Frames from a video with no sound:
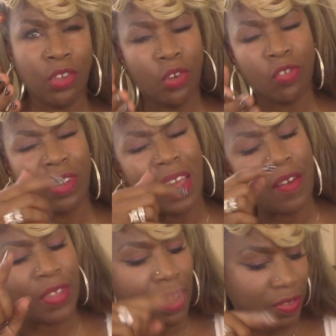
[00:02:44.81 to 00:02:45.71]
usually I
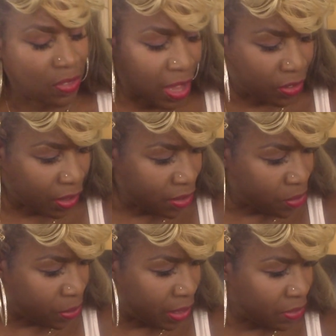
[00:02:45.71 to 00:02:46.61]
have that
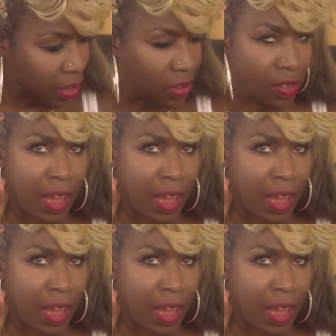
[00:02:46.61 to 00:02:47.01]
other one, I think it's